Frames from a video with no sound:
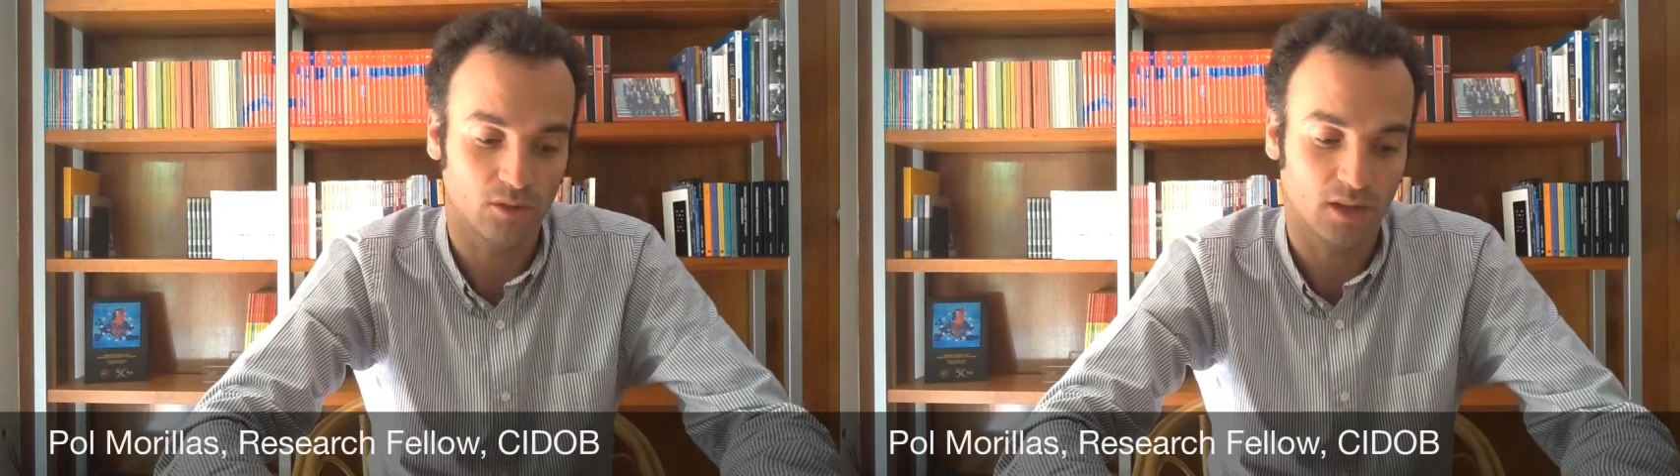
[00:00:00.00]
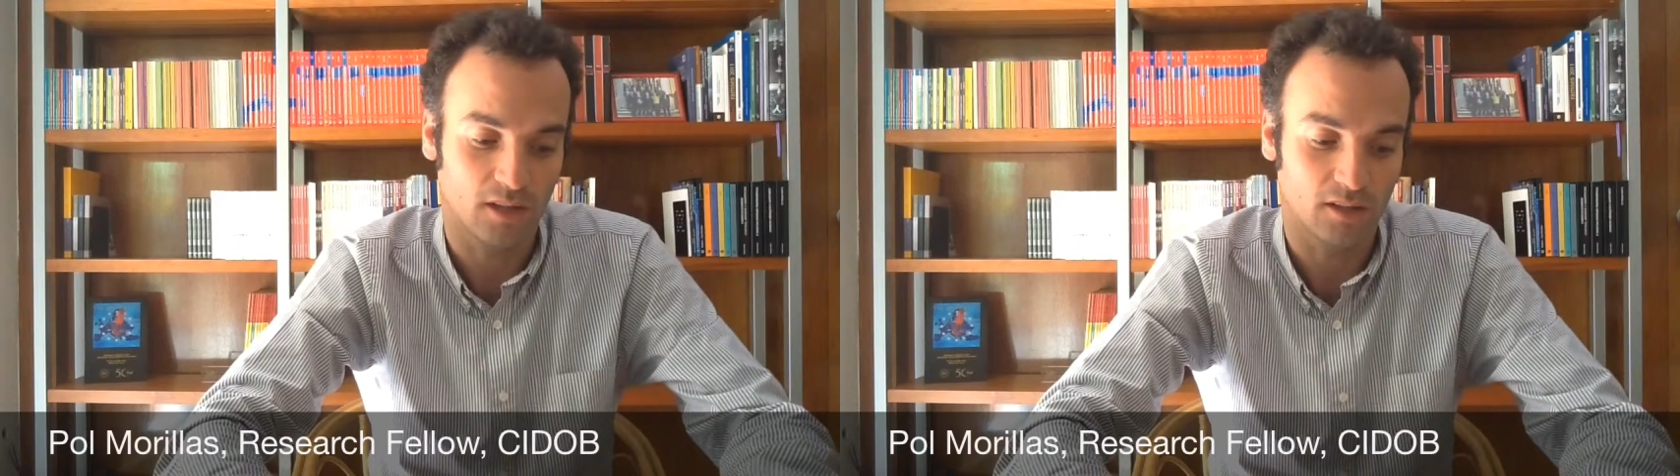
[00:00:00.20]

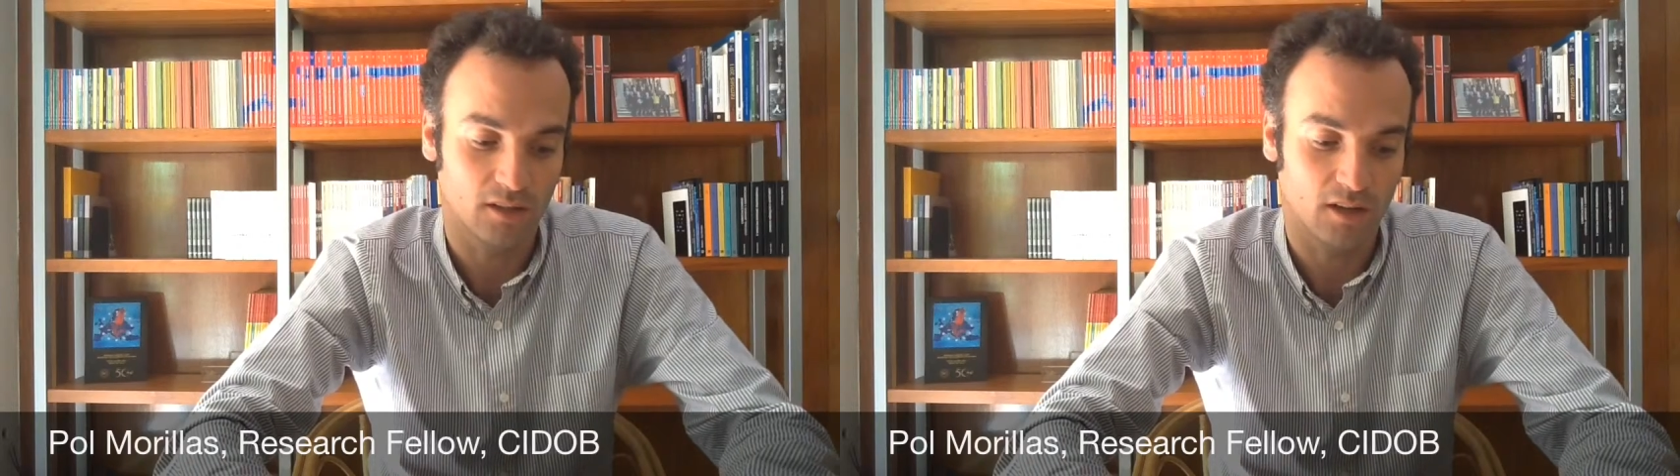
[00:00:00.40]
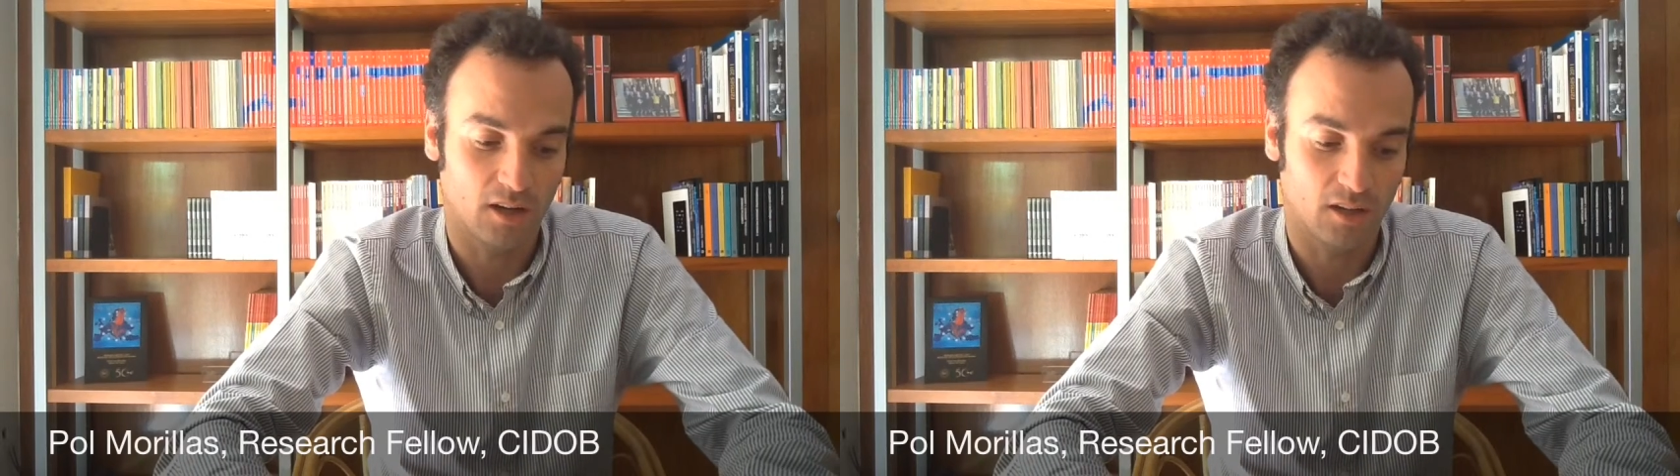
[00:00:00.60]

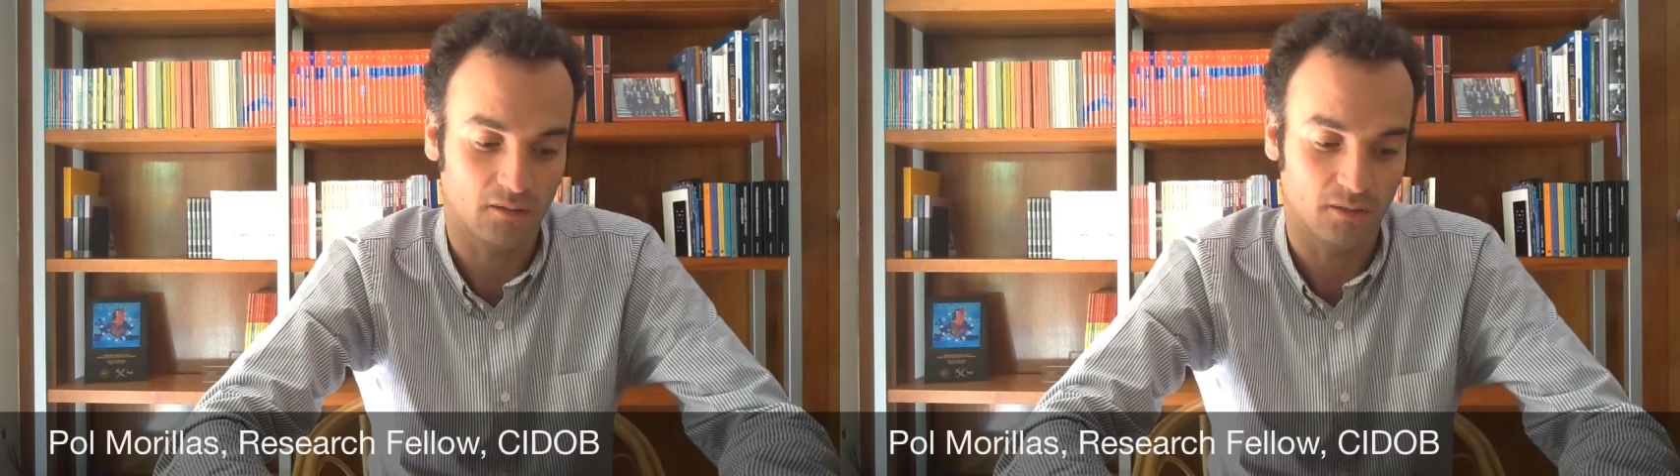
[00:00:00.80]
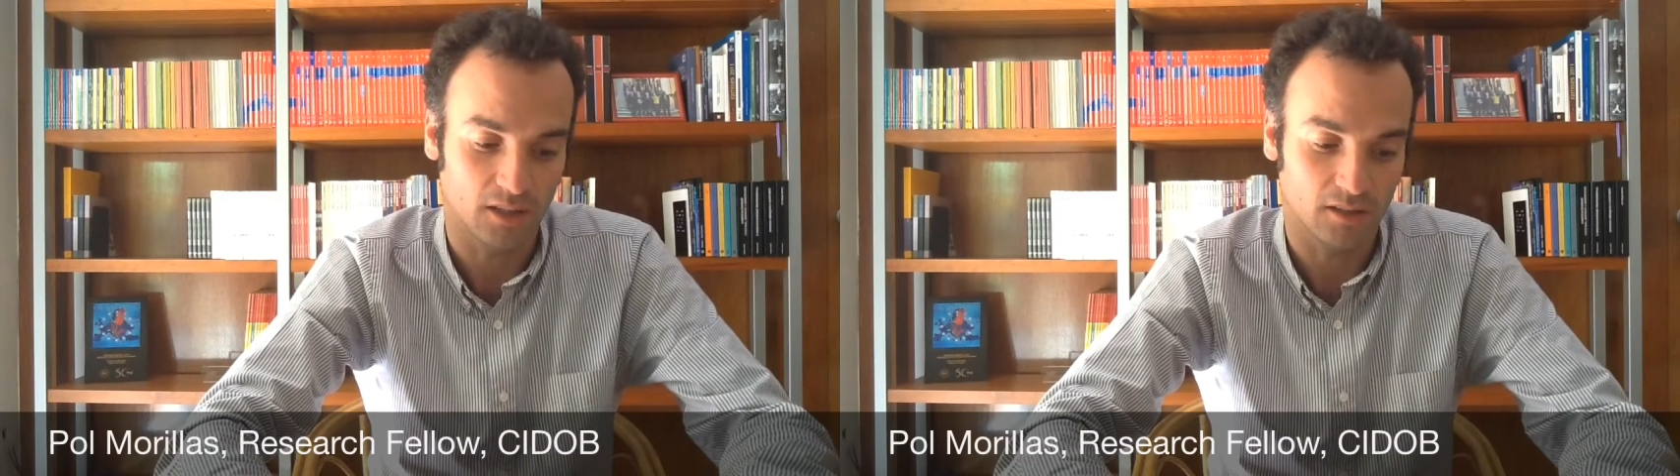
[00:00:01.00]
UK
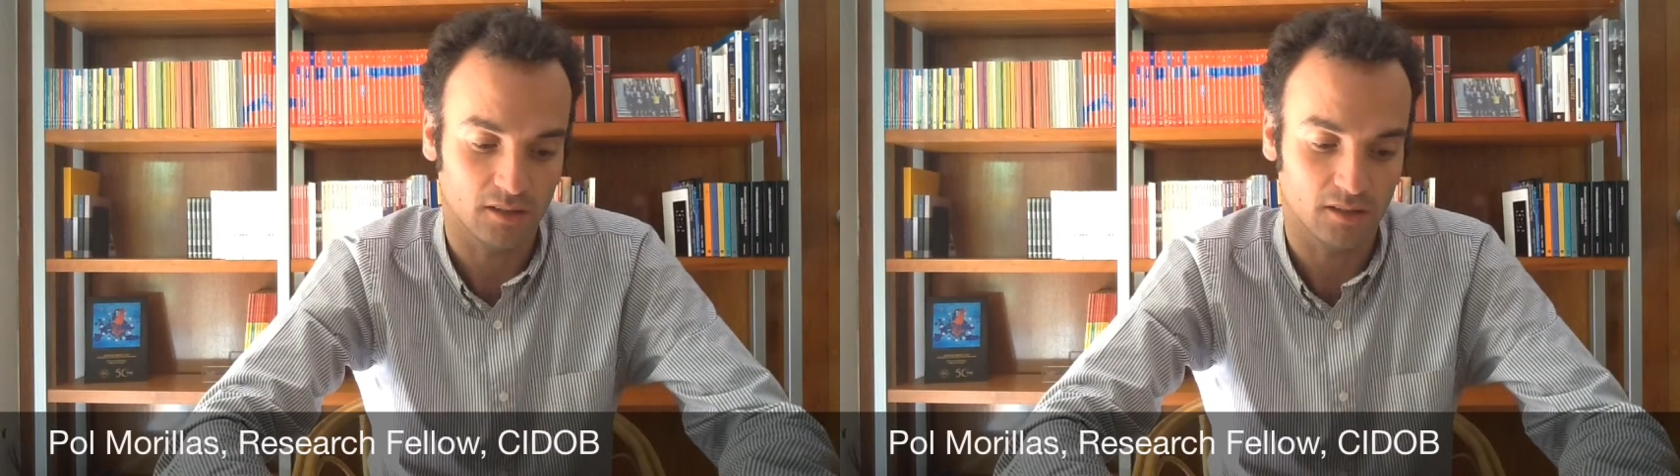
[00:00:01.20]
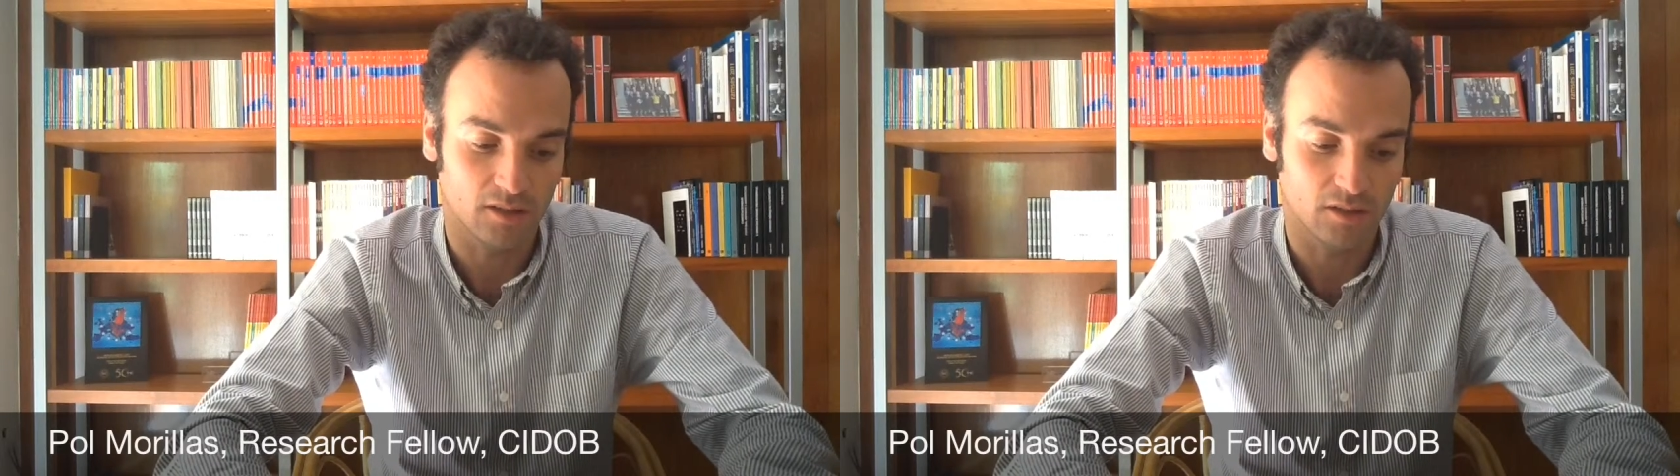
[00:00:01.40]
leaving
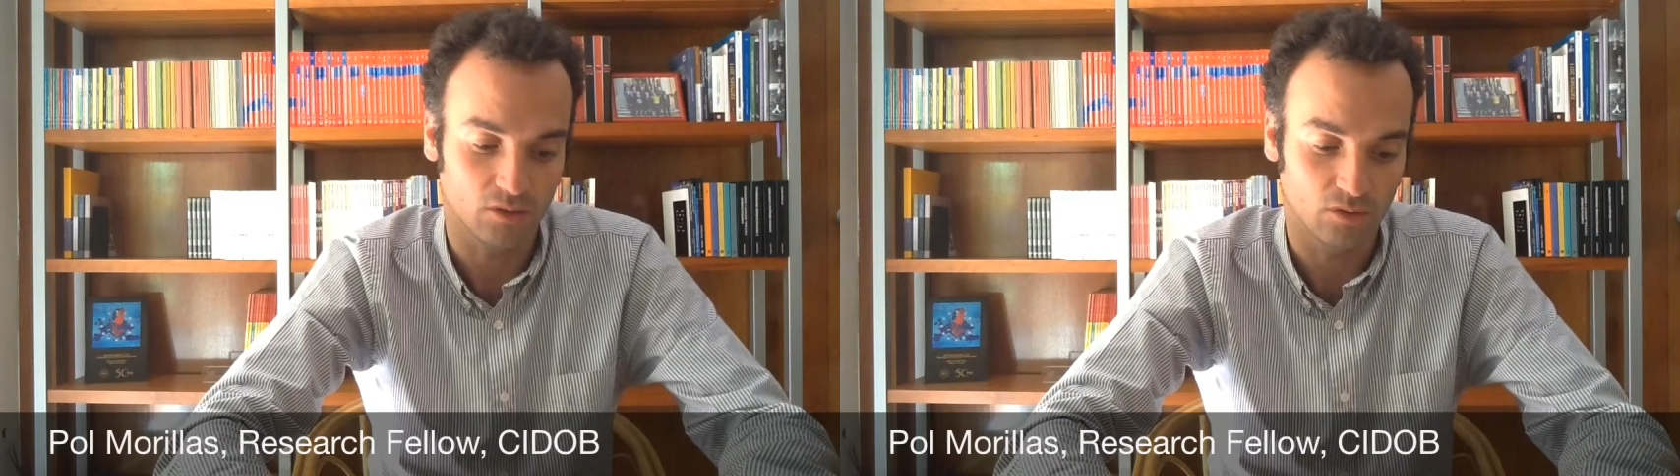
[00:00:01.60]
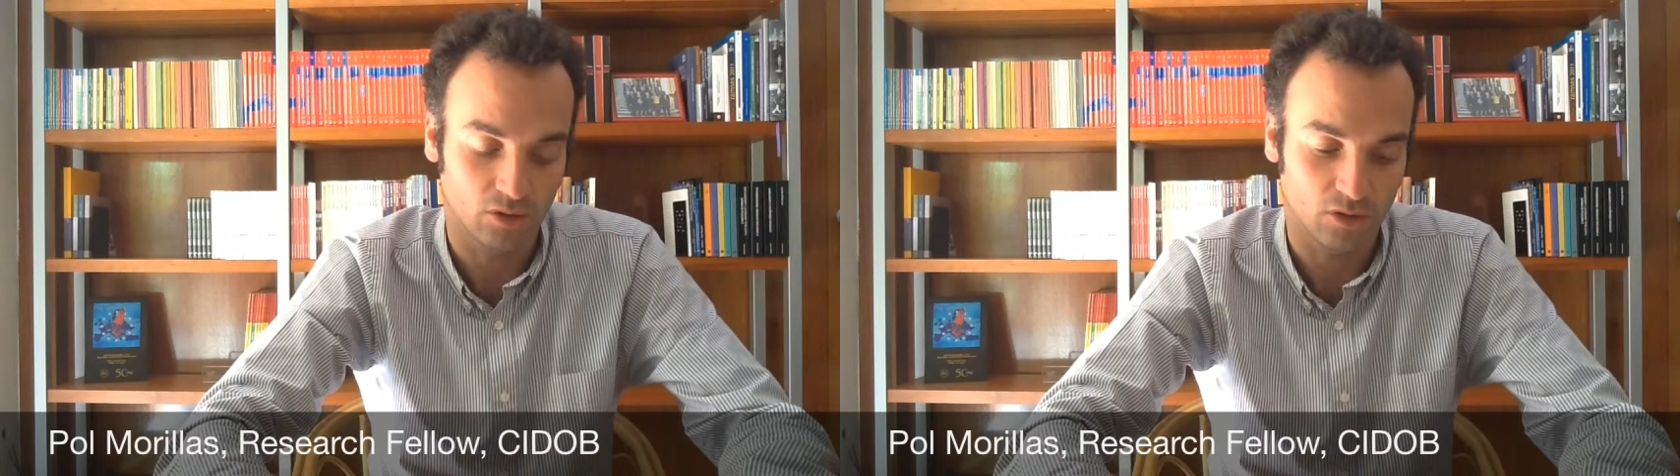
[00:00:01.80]
the
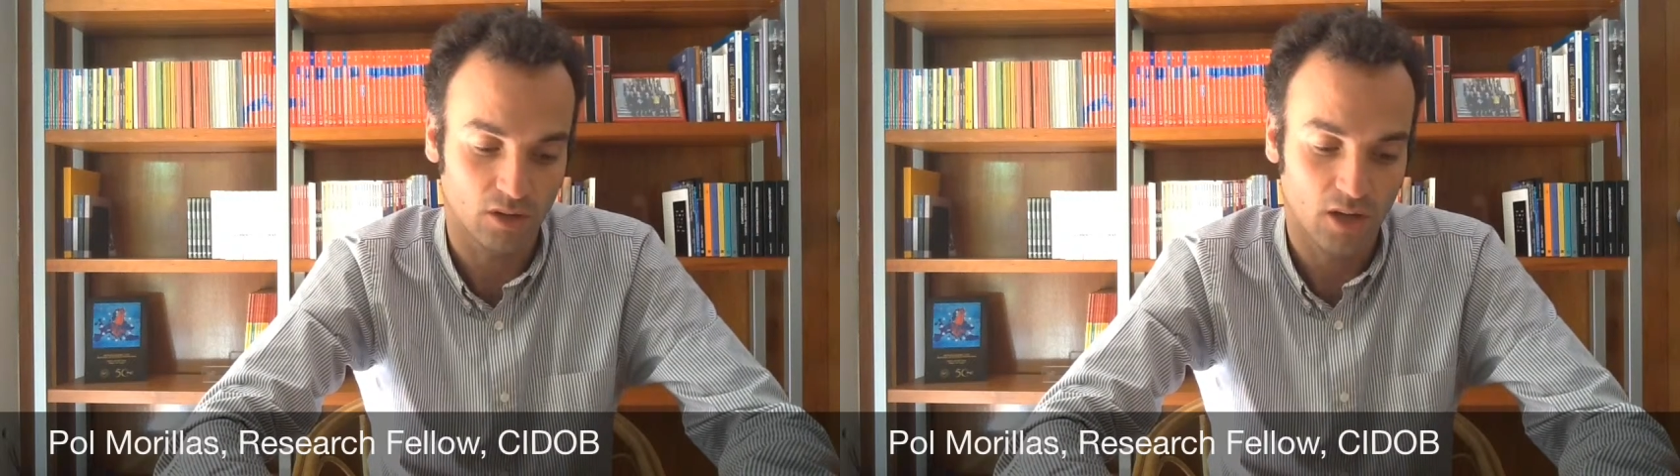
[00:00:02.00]
Union.